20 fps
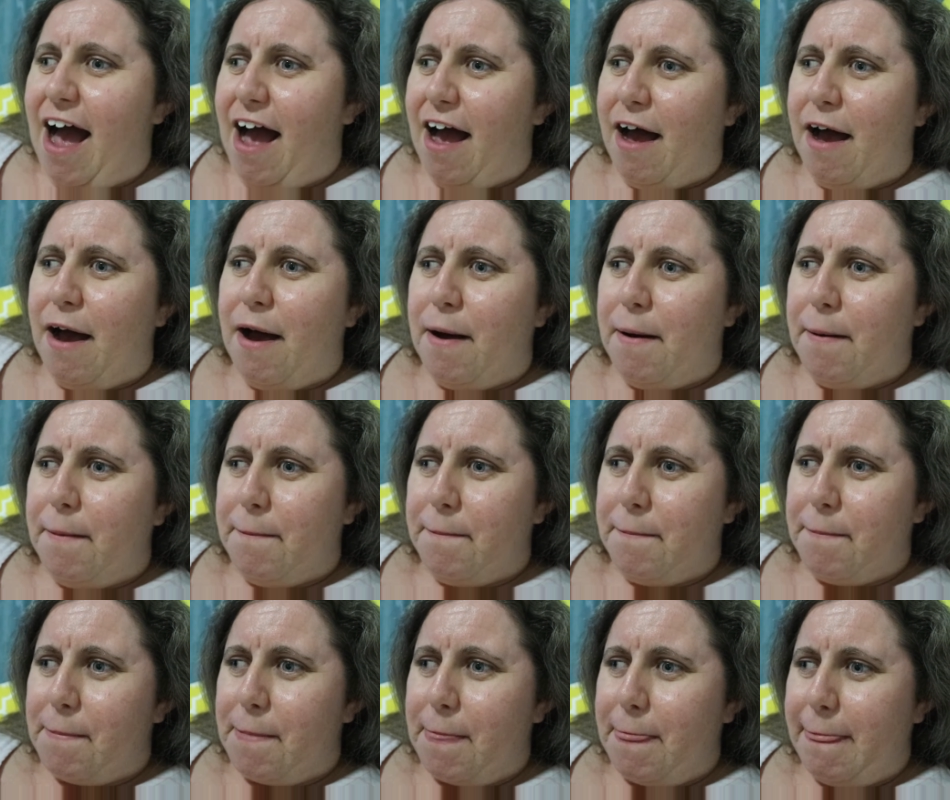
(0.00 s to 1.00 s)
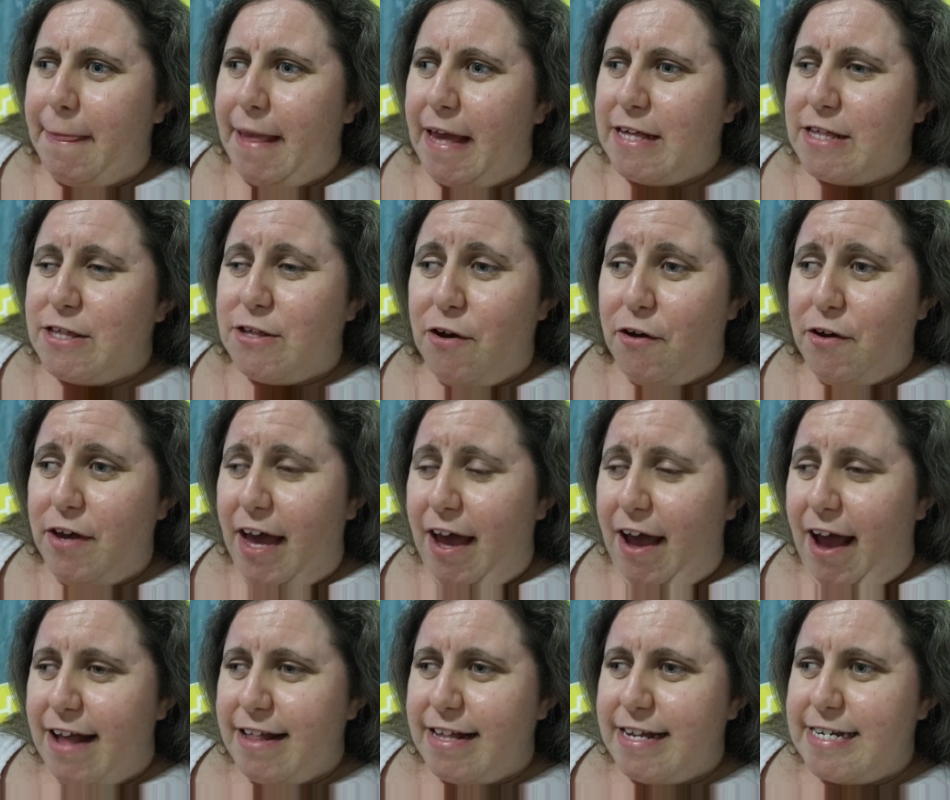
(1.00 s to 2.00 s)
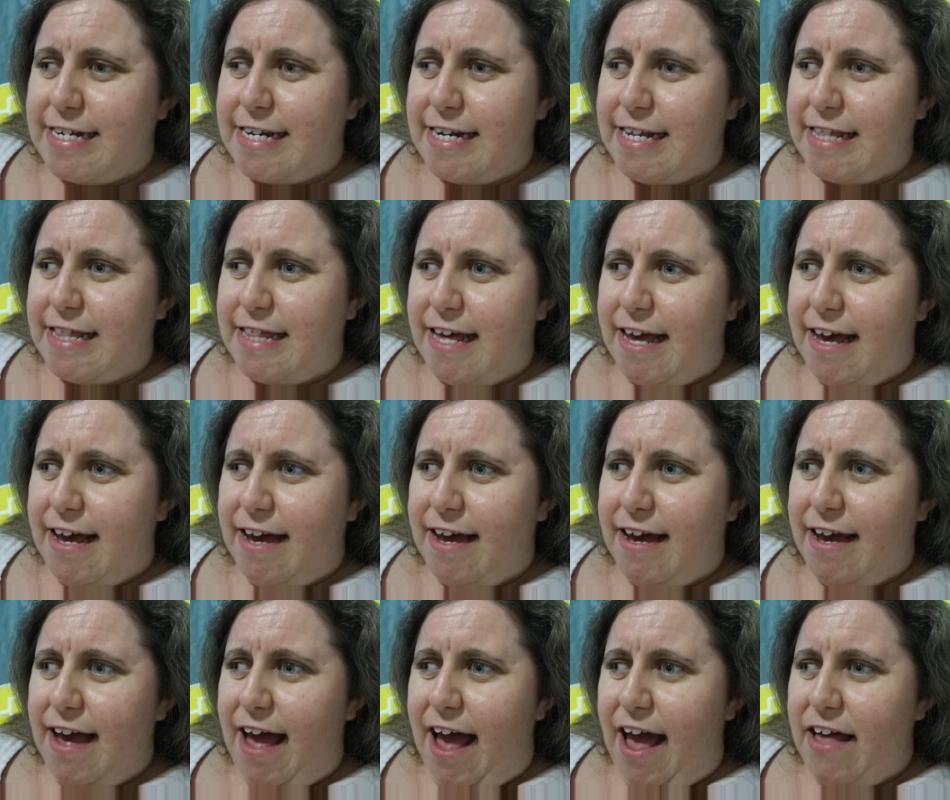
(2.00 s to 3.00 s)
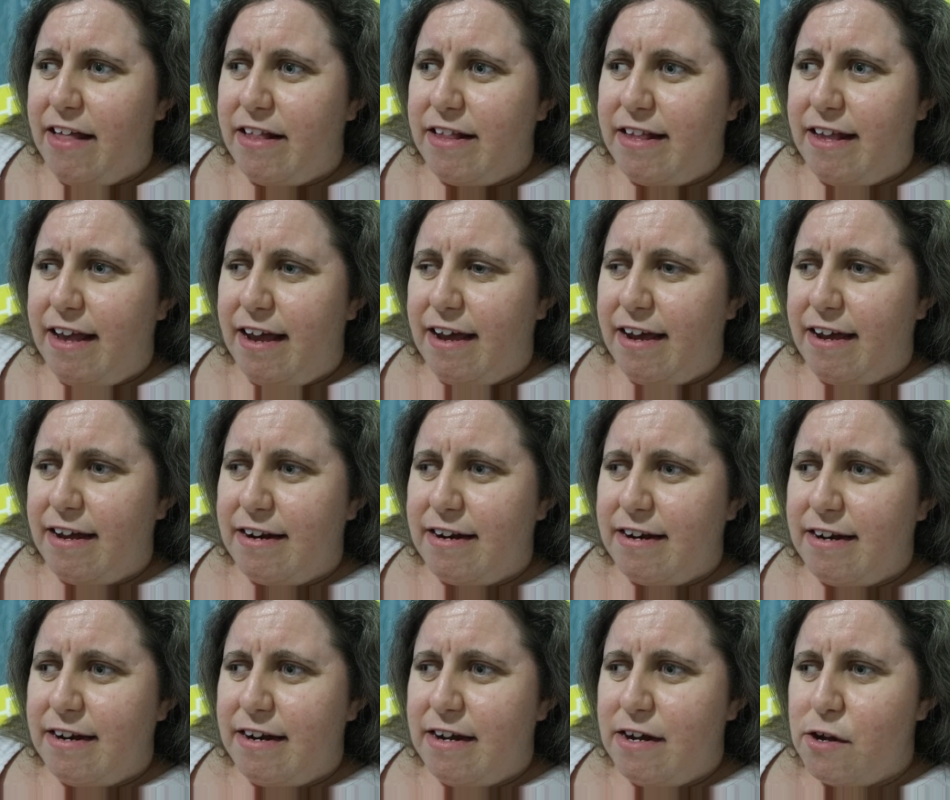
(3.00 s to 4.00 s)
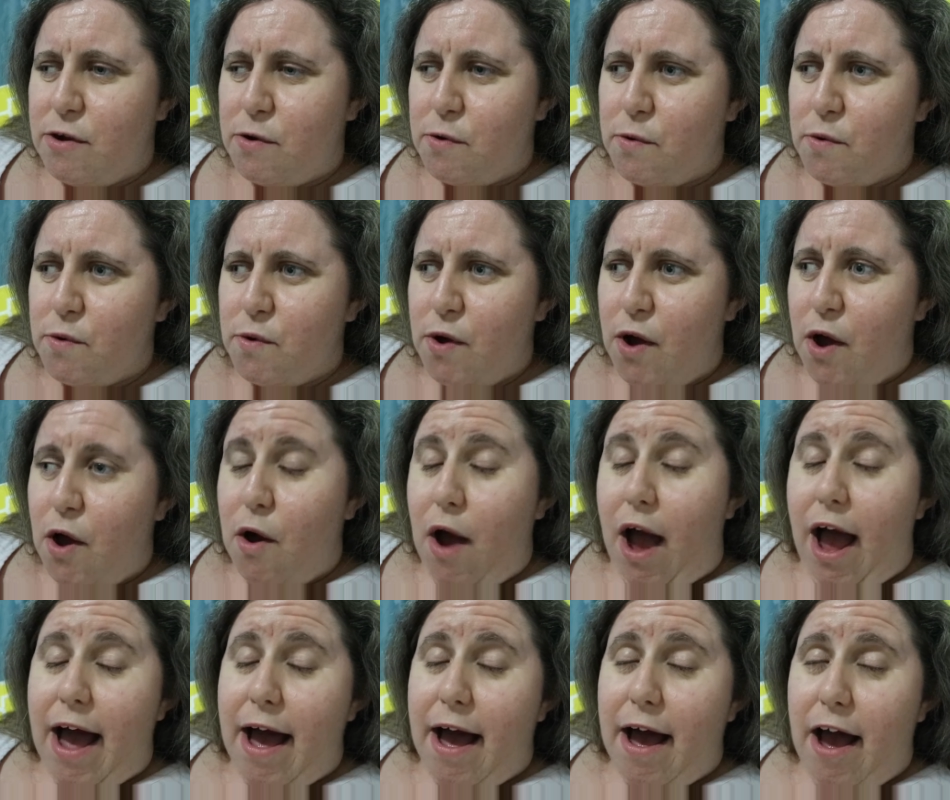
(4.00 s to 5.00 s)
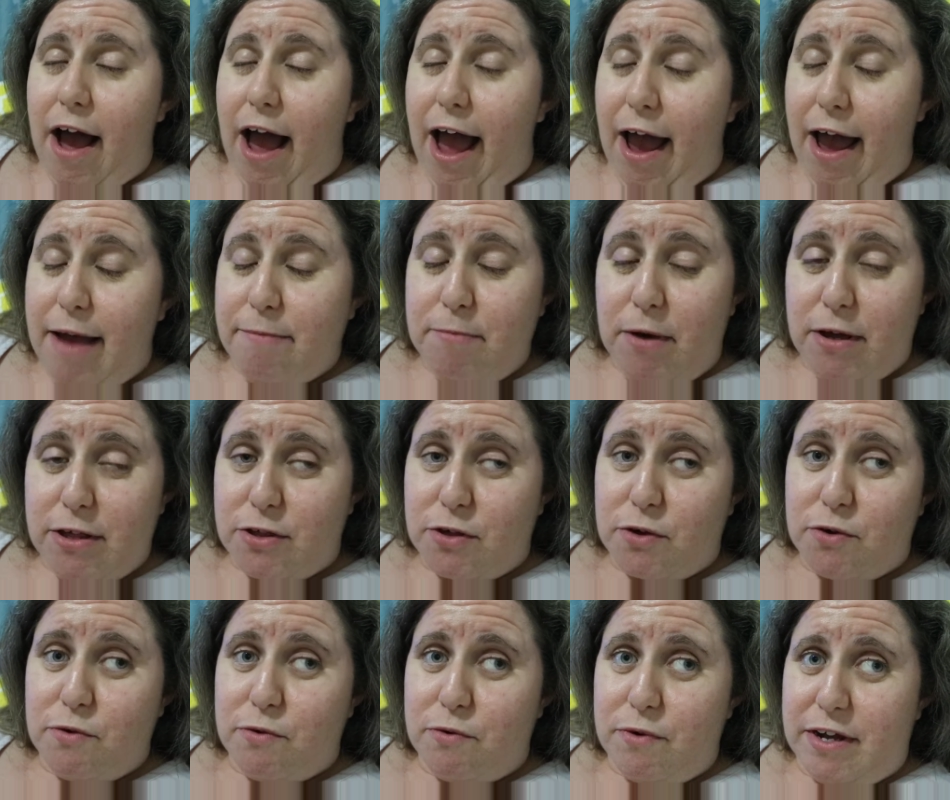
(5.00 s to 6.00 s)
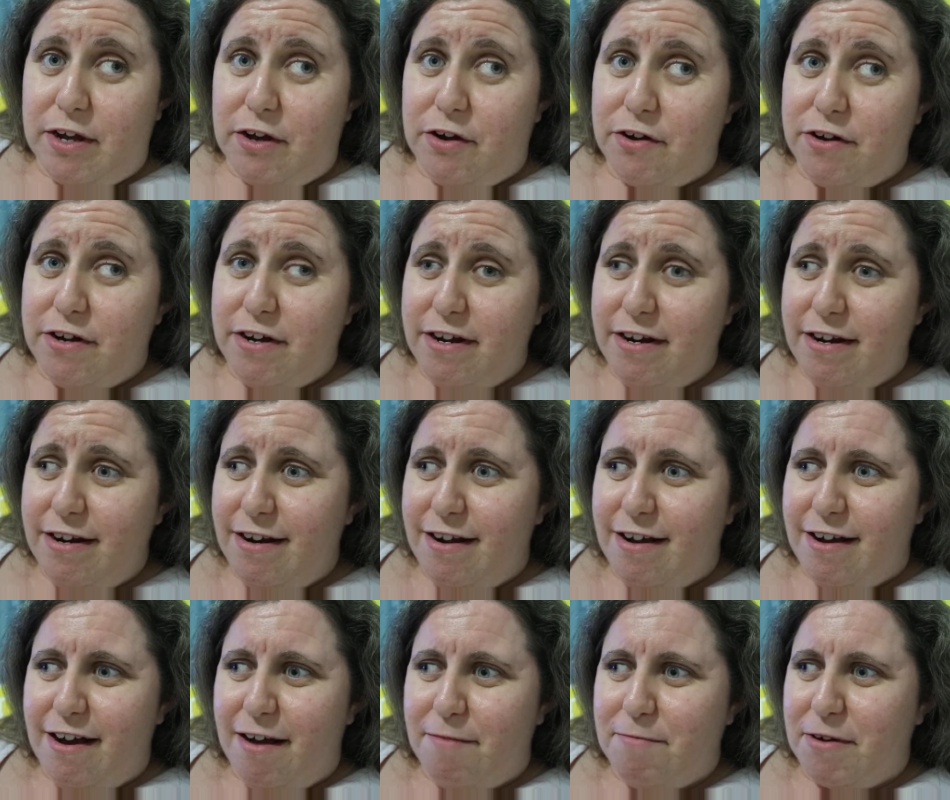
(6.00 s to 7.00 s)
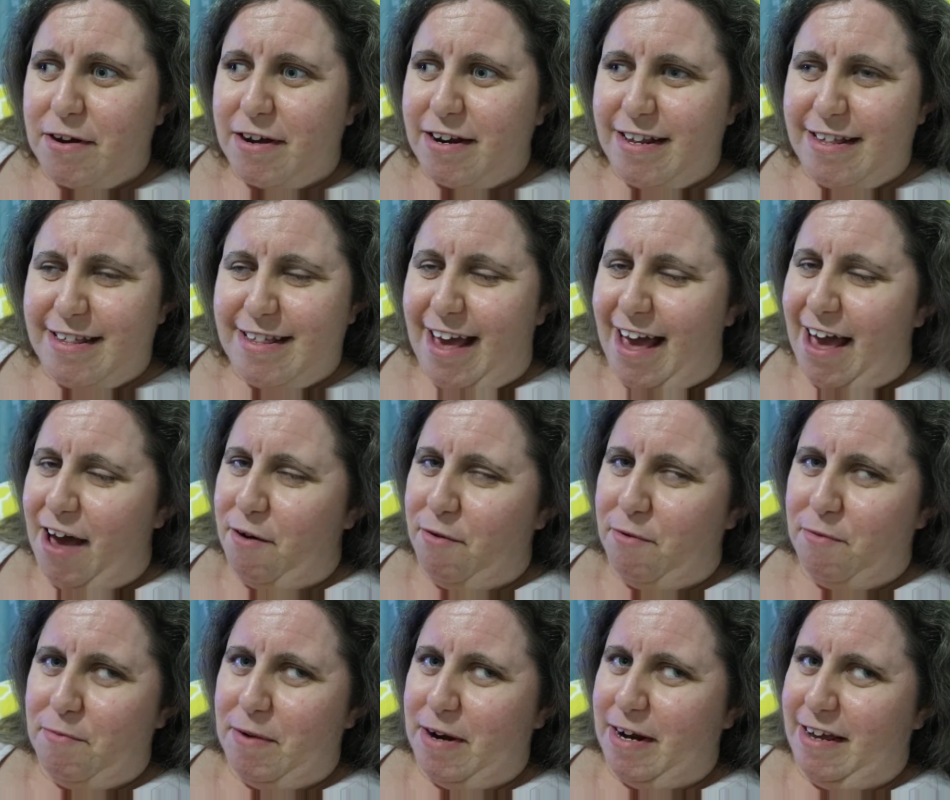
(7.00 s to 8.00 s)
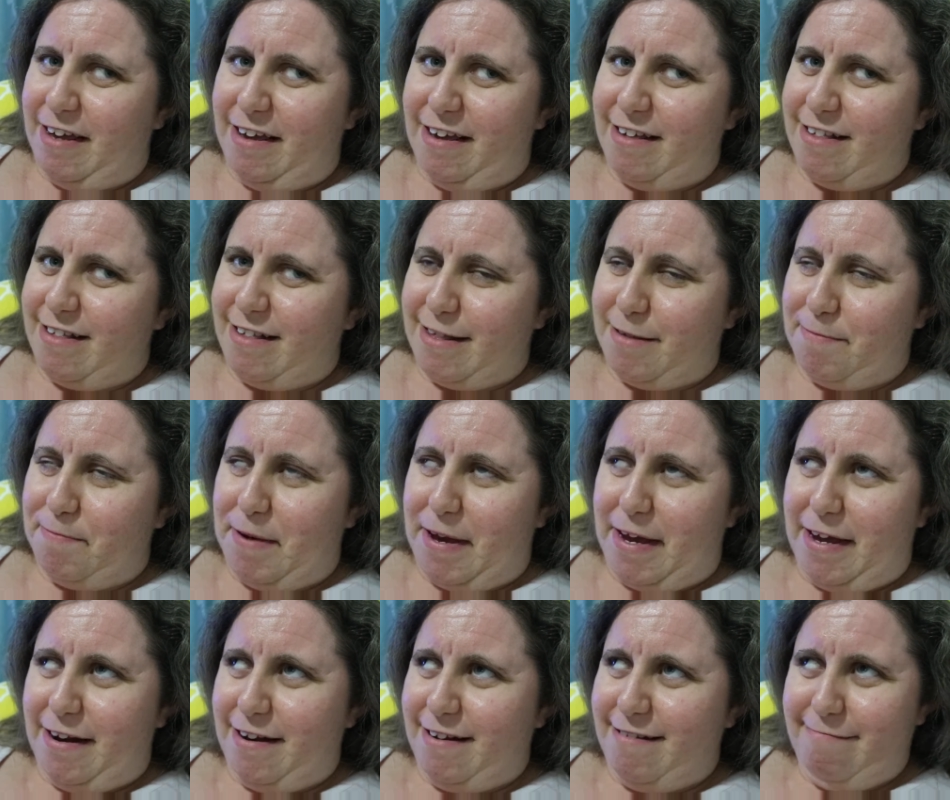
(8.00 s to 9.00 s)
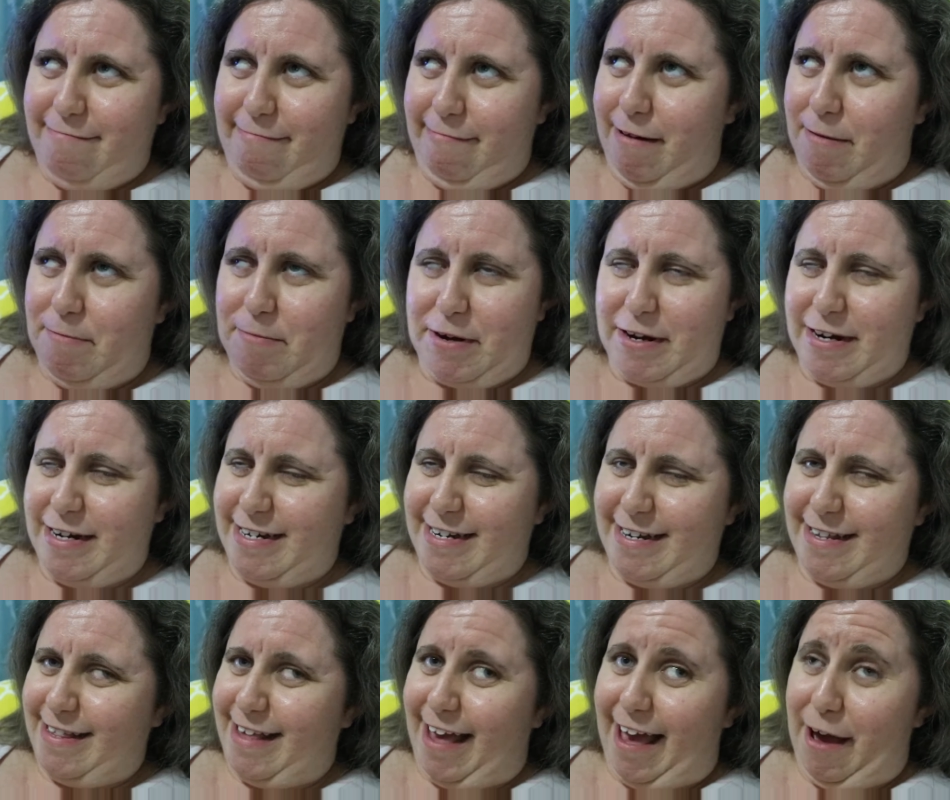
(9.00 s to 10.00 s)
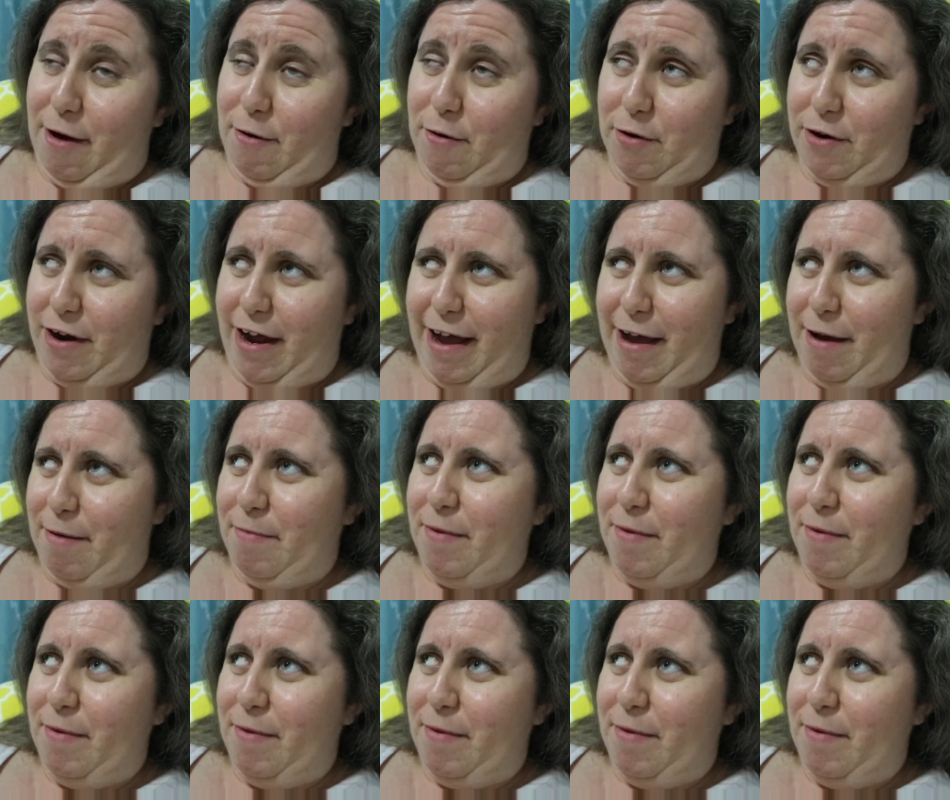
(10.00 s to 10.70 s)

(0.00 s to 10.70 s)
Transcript: So yeah, I had the dinner there, and then I had my school reunion. I'm not going to say how many years it's been. I'm not going to say how old I